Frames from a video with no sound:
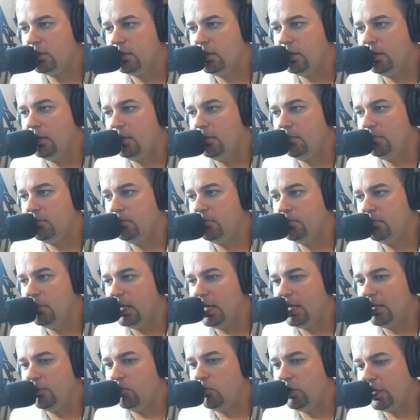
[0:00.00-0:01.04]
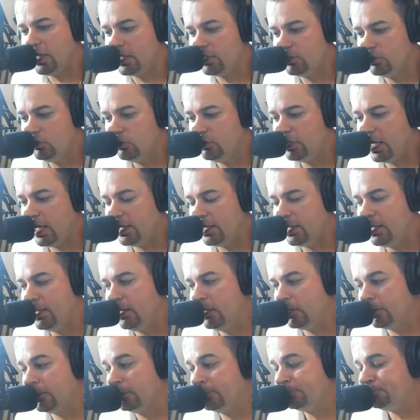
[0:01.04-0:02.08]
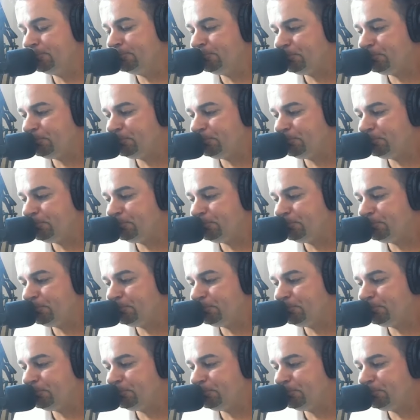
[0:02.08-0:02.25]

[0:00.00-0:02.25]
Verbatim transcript: Um, and we can do that here.